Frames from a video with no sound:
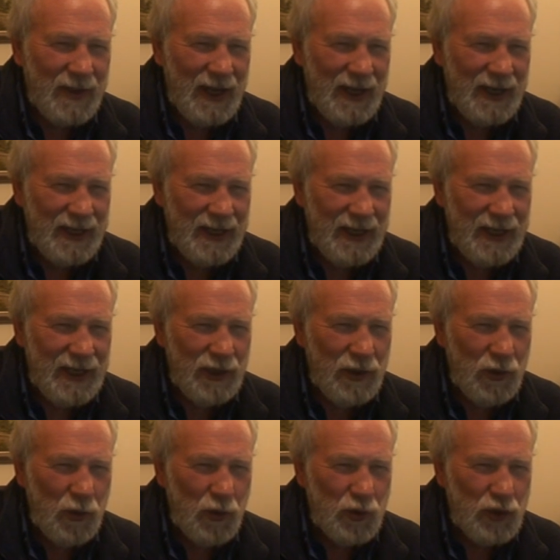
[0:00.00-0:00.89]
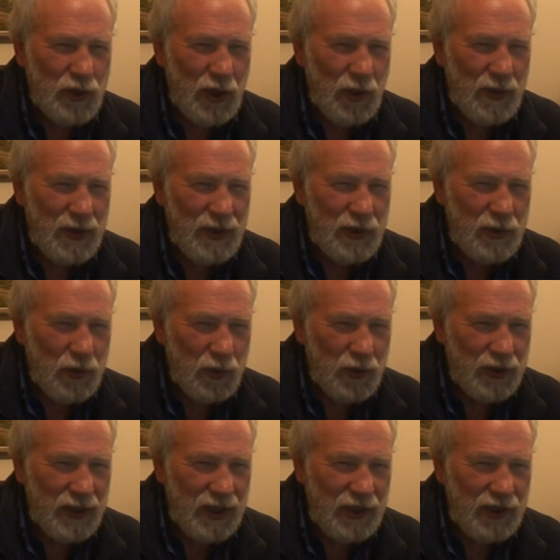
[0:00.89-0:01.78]
and he also is
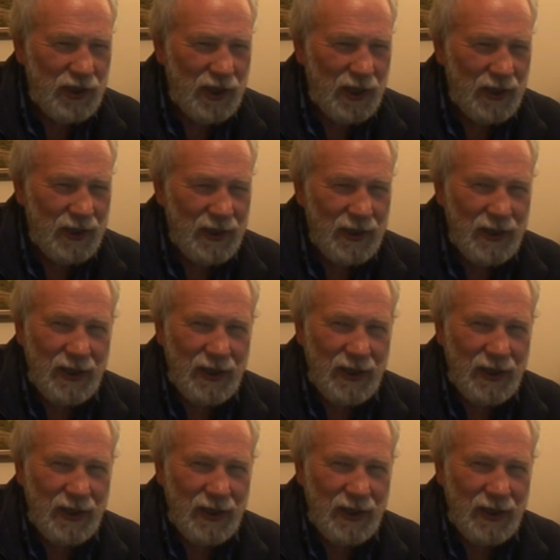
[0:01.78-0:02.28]
your teacher